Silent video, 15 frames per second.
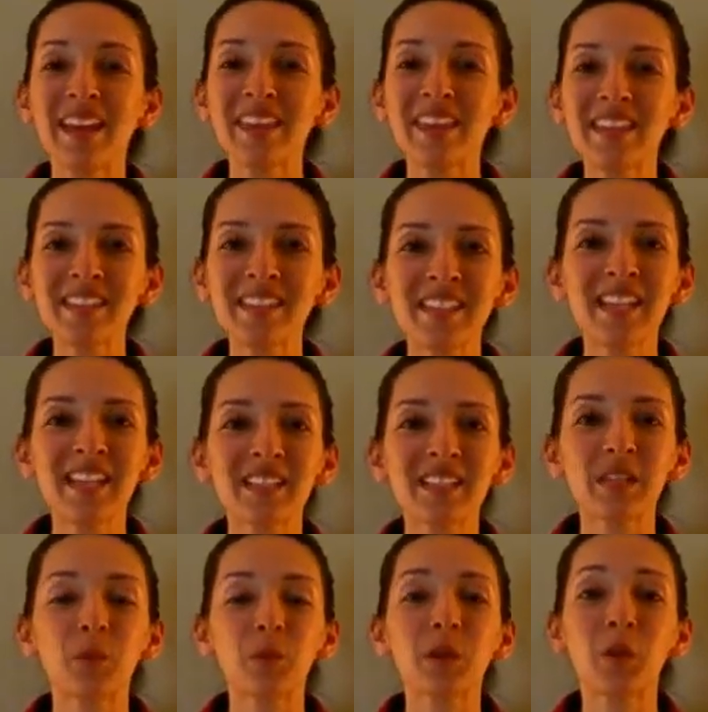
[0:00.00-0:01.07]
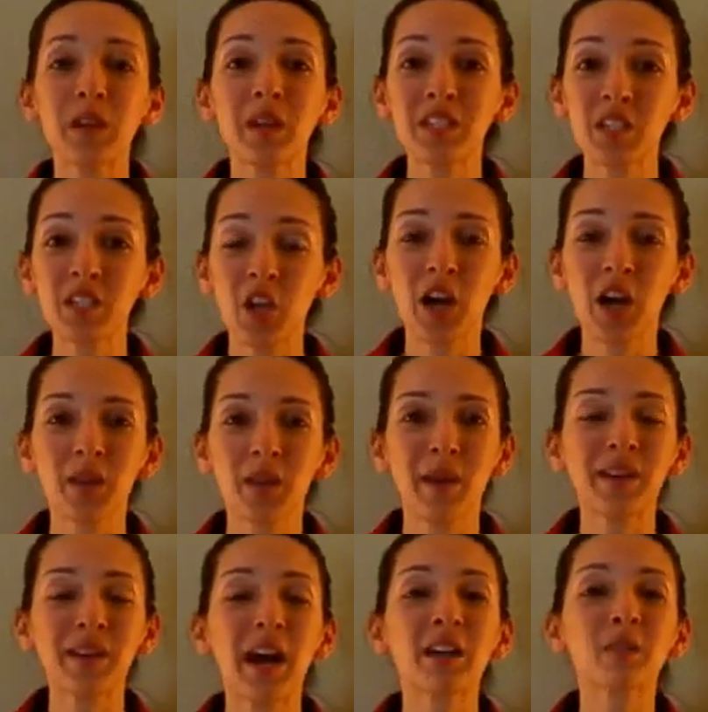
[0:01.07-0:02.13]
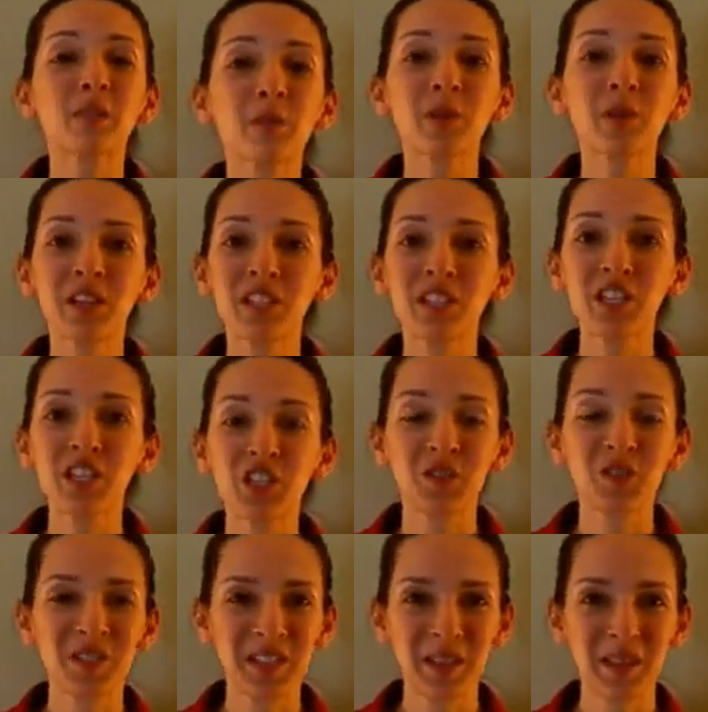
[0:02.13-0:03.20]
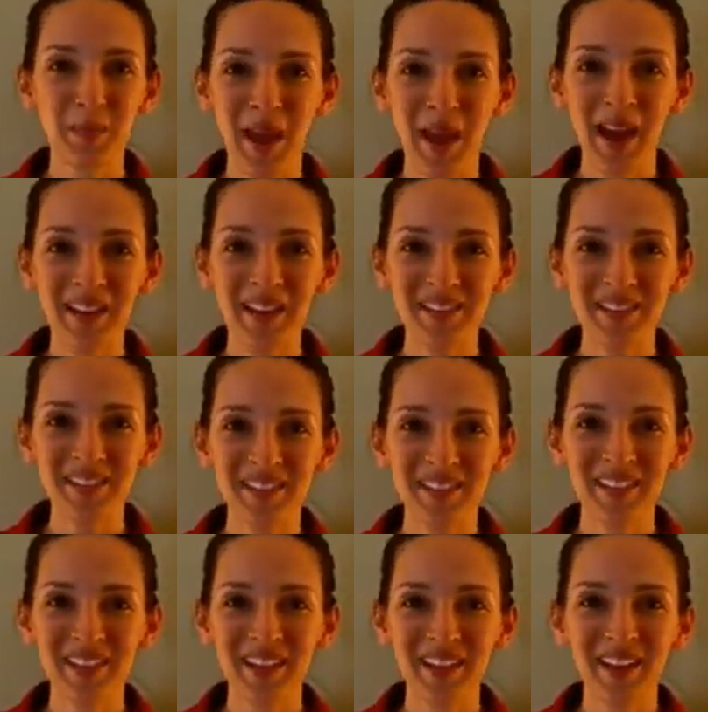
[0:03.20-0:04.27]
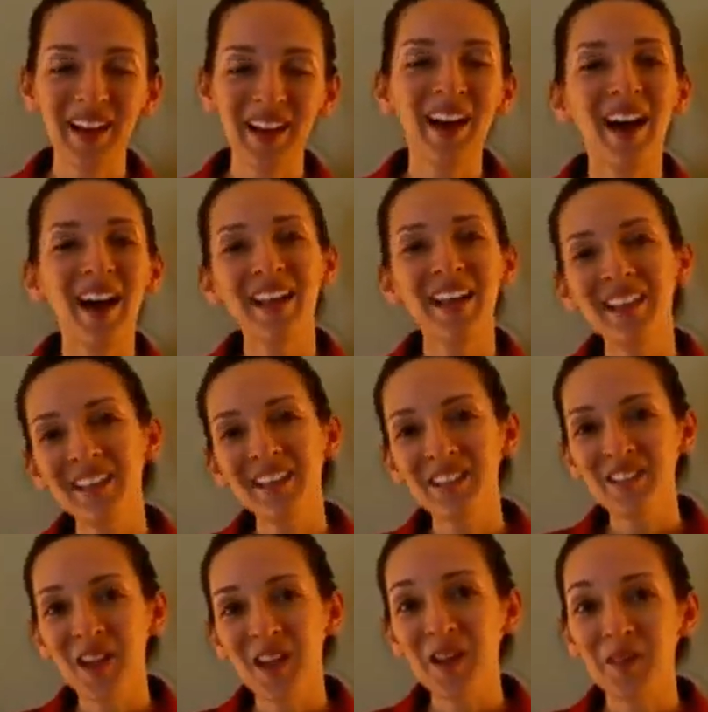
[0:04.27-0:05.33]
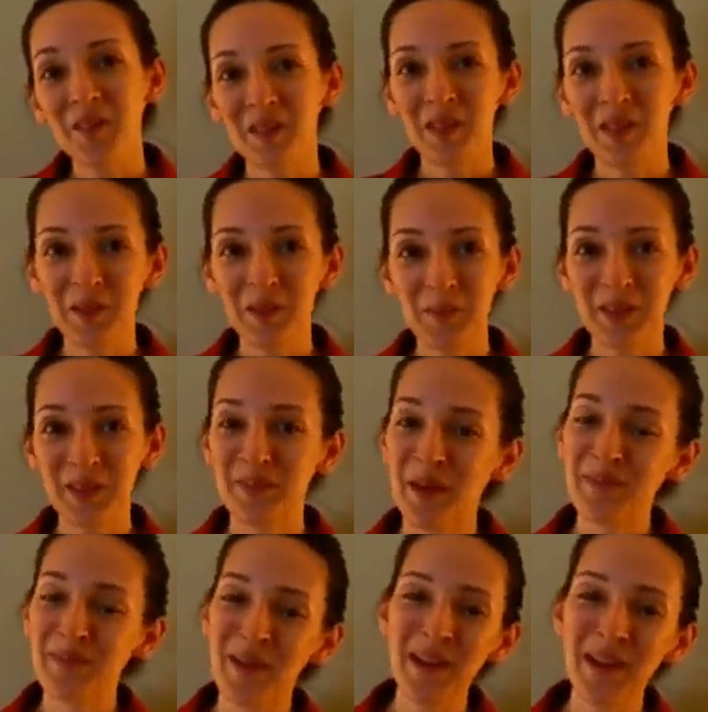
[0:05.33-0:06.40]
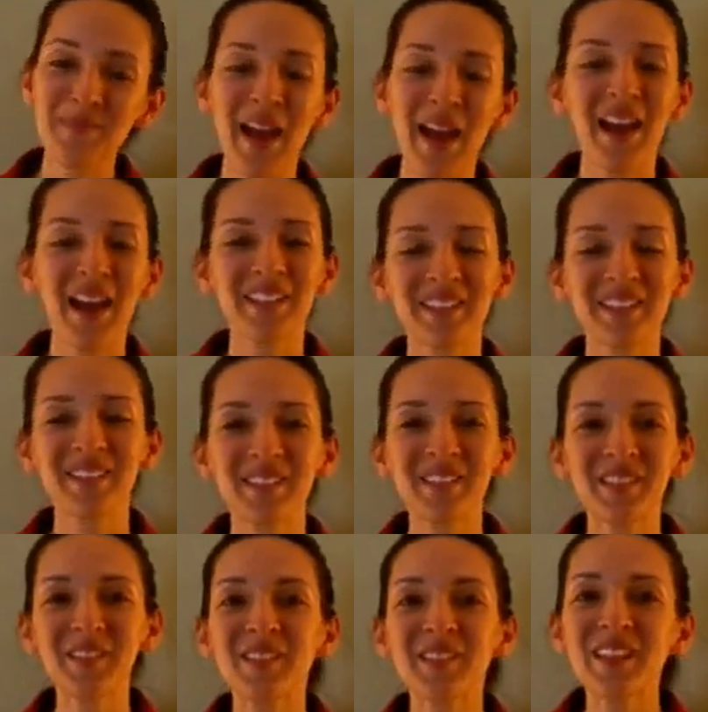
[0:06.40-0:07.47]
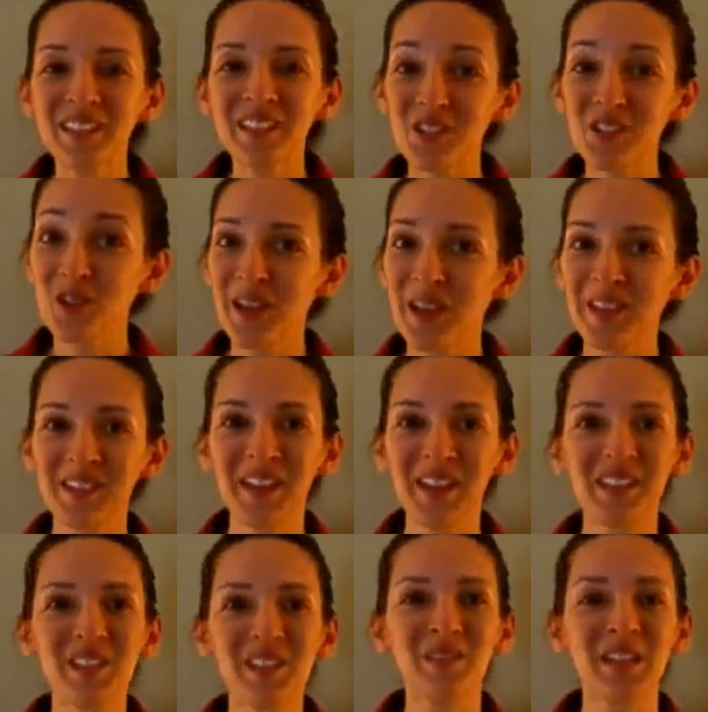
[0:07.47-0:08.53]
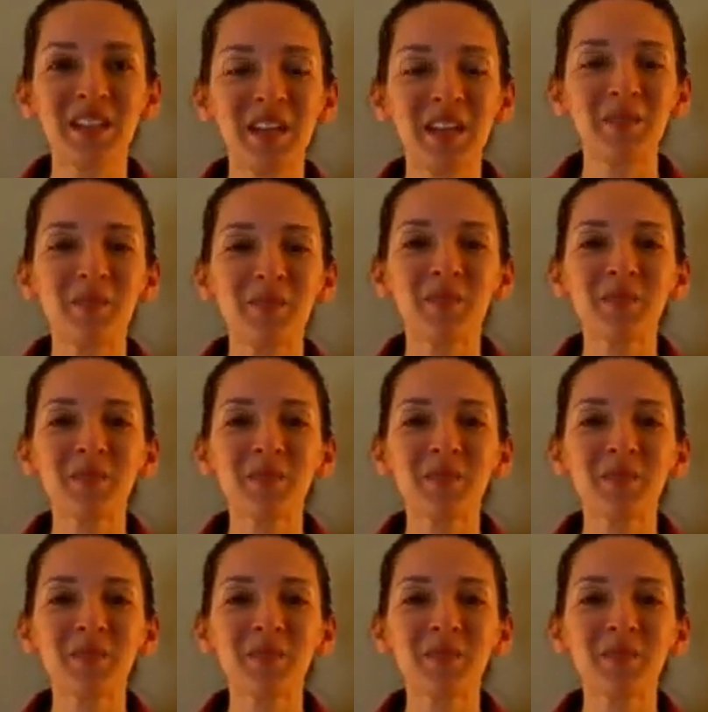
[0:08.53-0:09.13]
In this lesson, we're going to talk about unreal conditionals in the past. I'd like to tell you a little bit about my past, so let's try this activity.